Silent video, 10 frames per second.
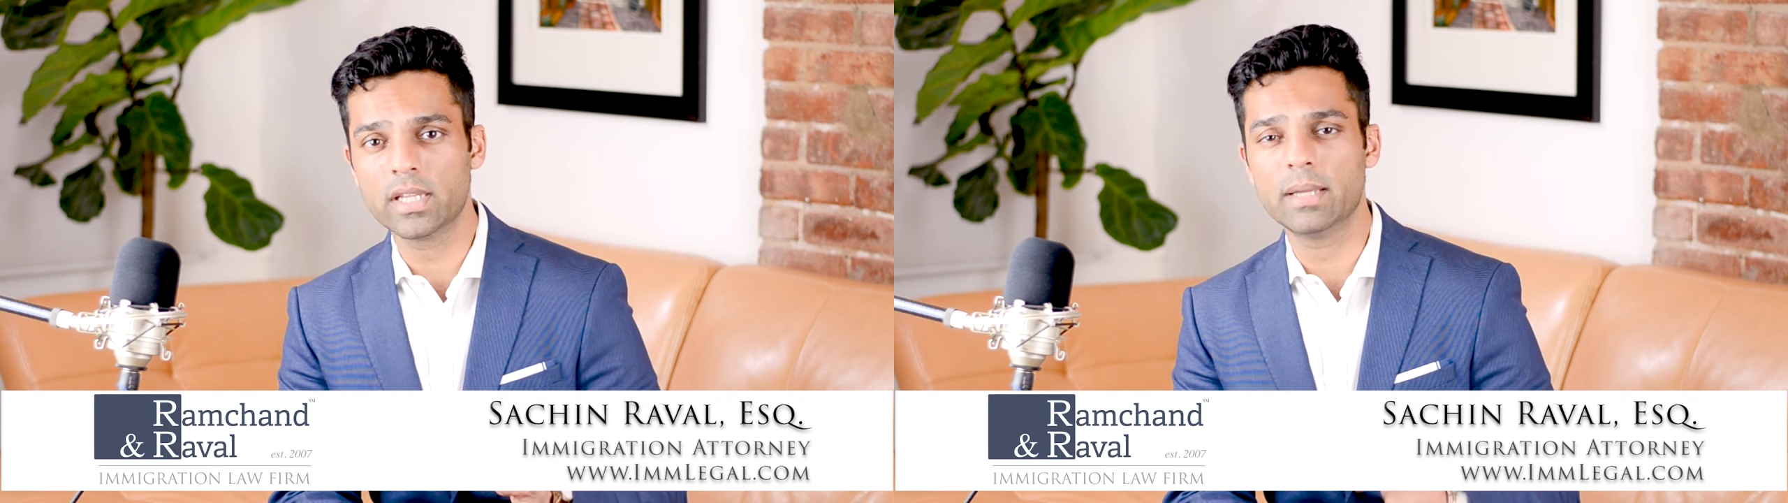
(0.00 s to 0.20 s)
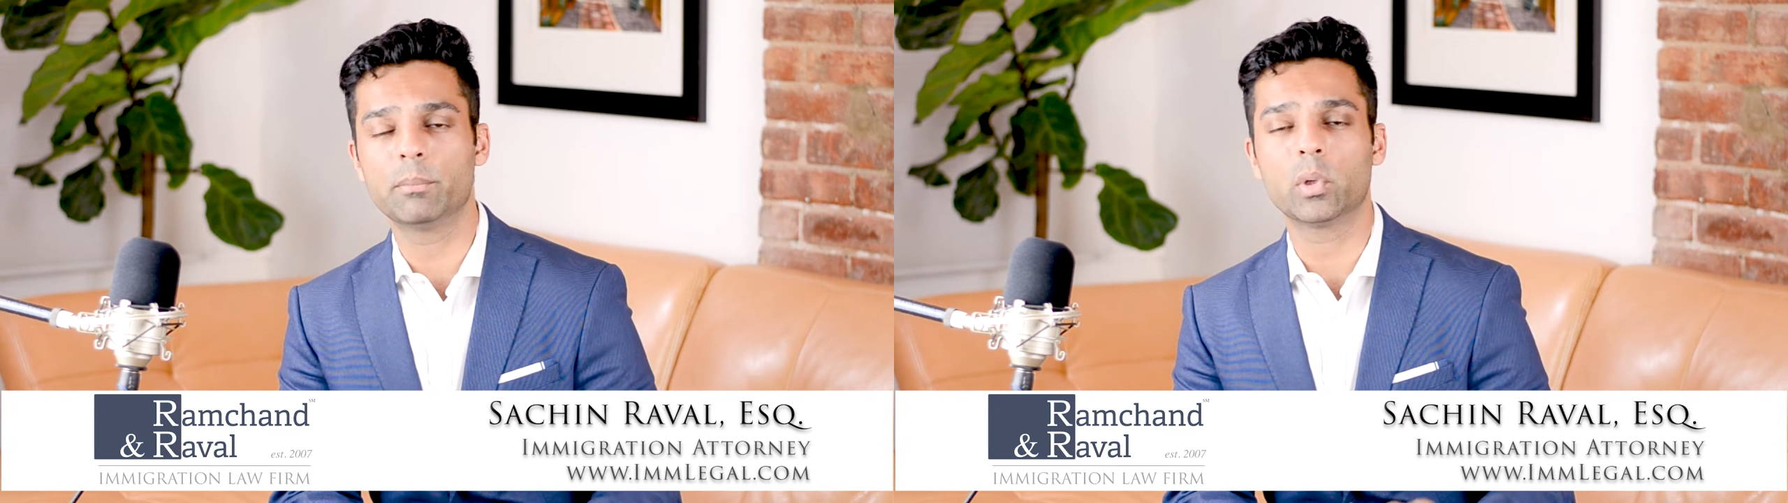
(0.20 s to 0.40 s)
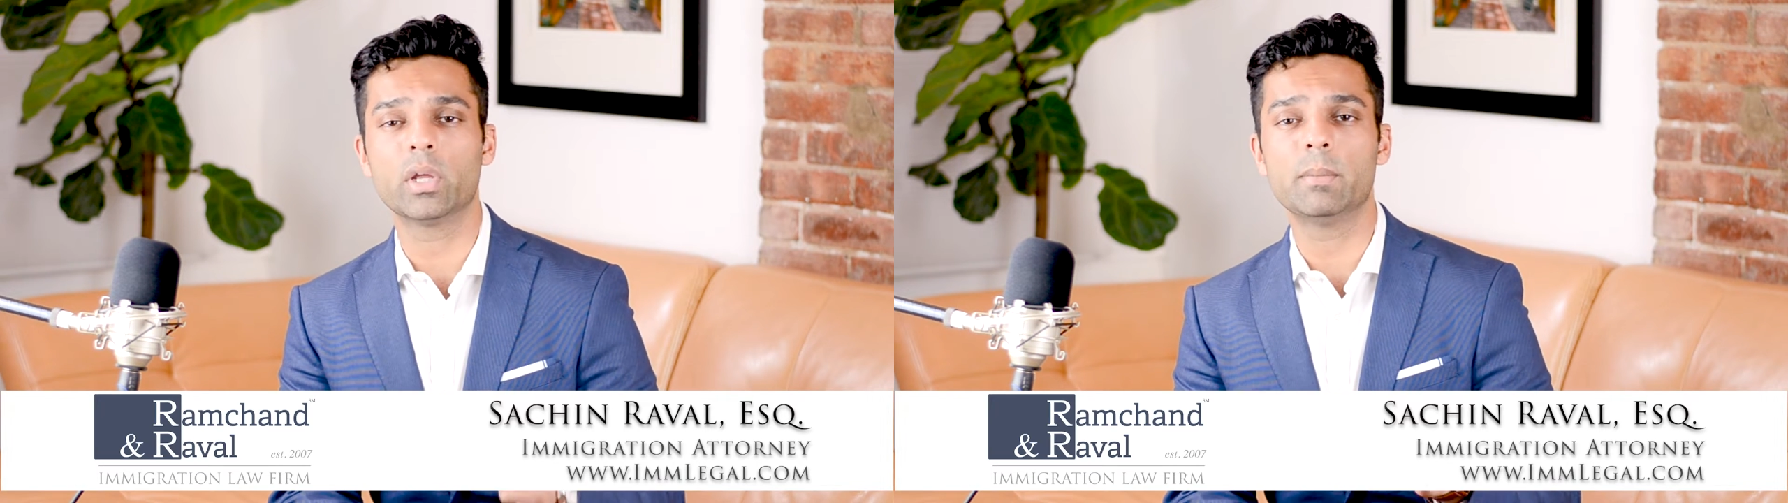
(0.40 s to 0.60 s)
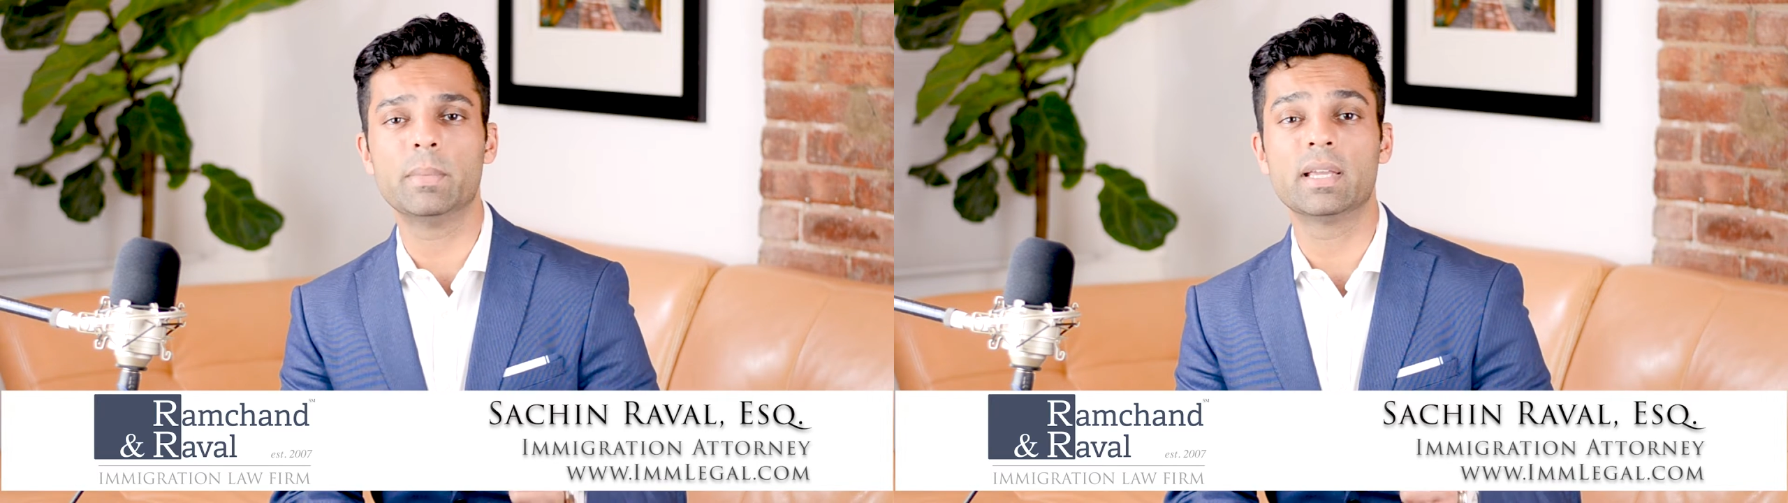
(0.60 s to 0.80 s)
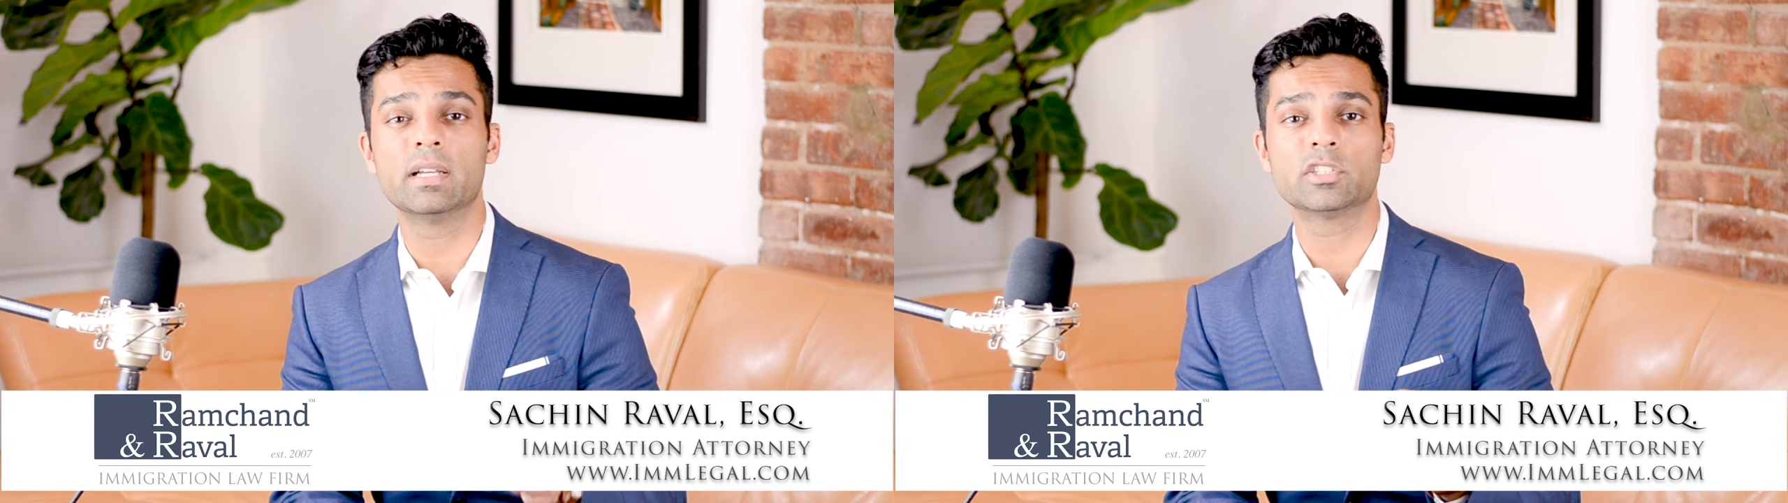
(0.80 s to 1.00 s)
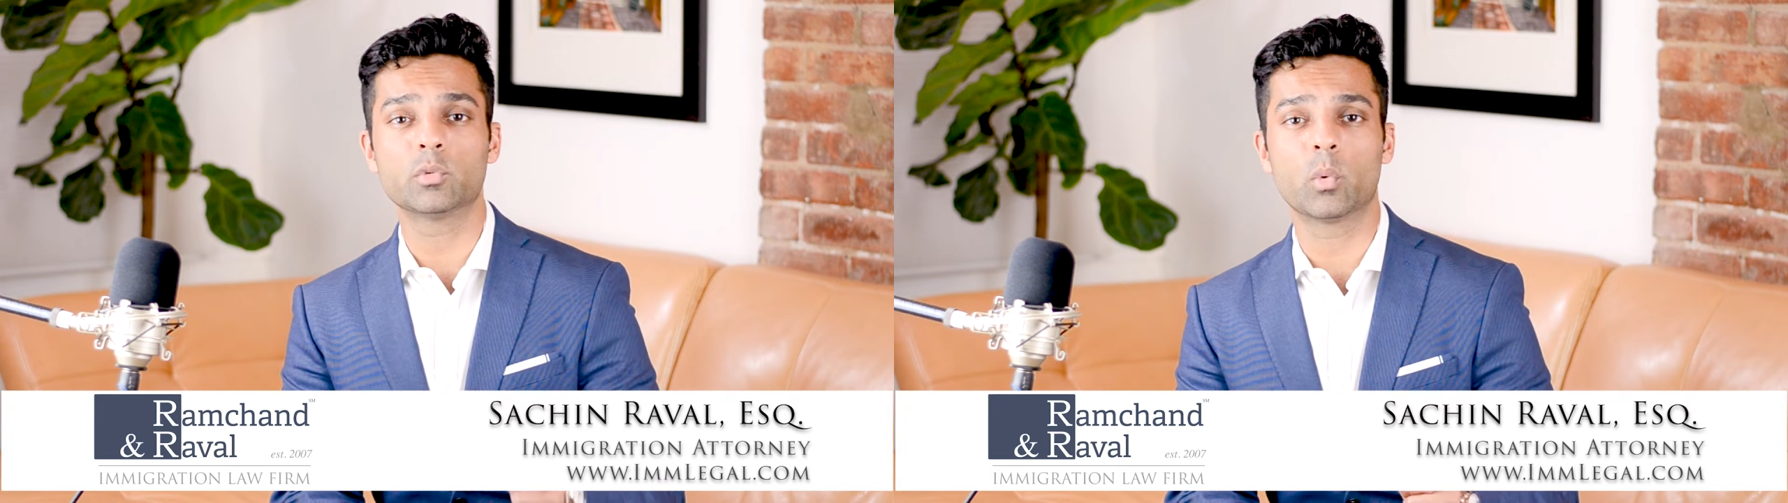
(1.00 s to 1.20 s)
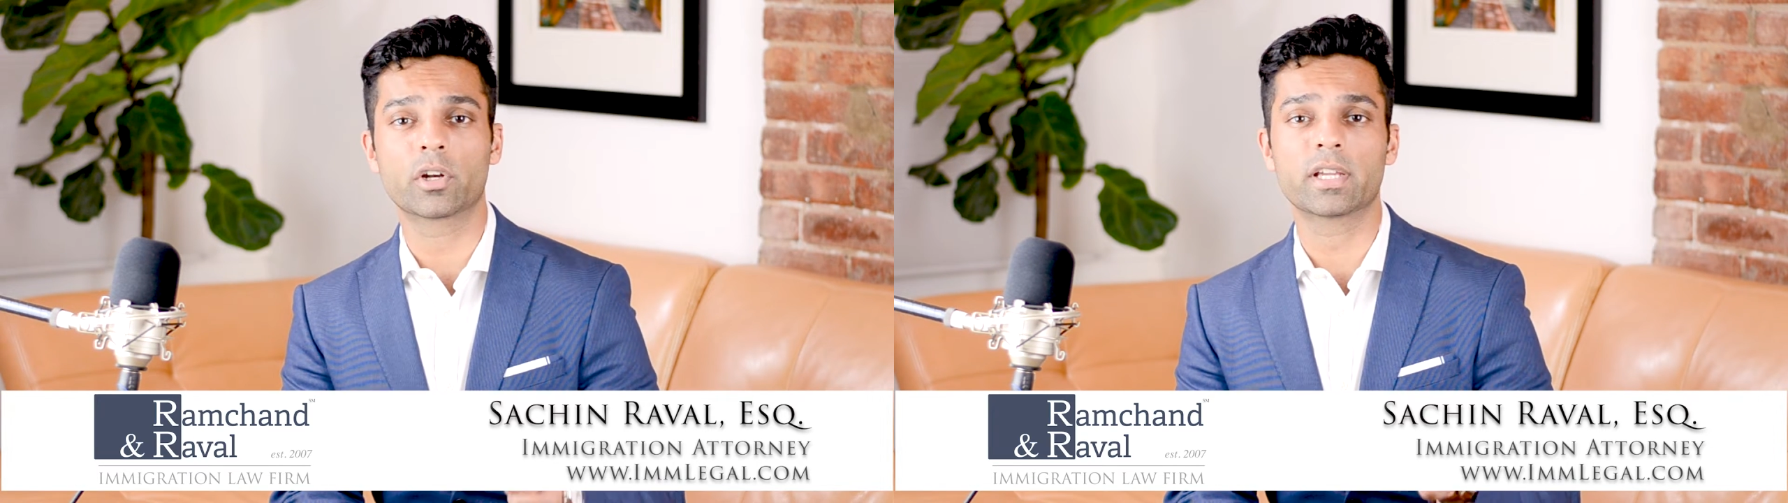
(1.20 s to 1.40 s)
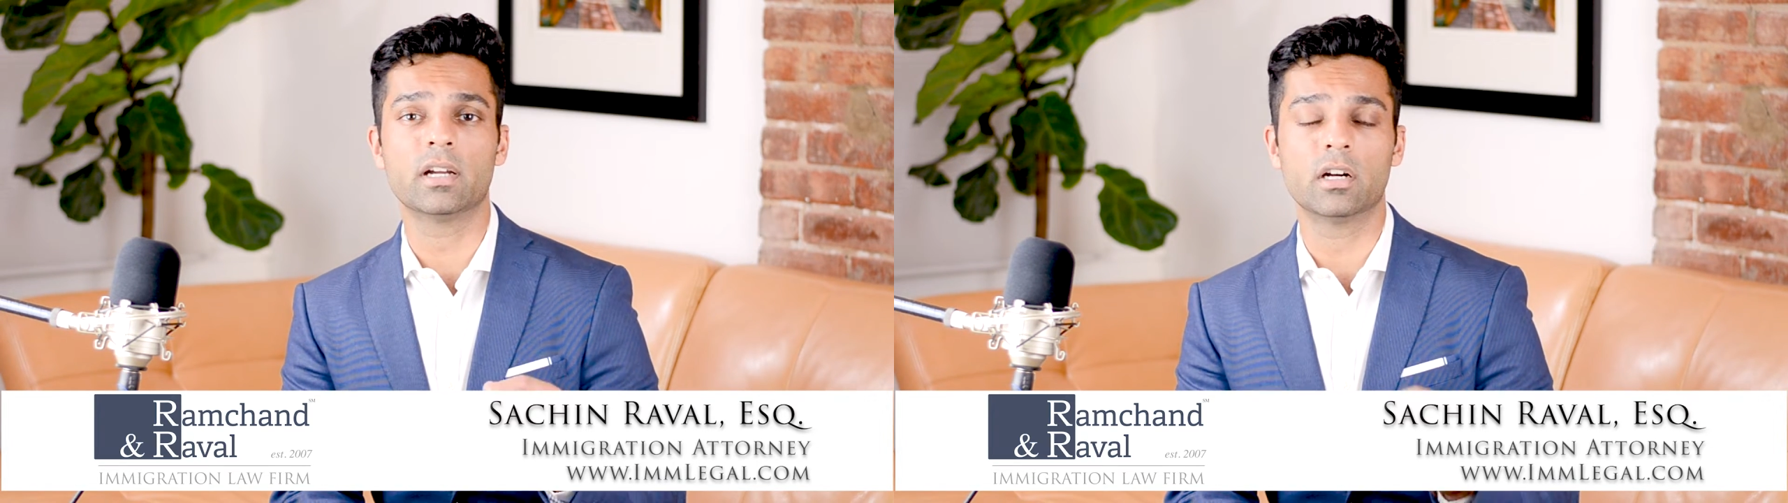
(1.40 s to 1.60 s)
employee begins working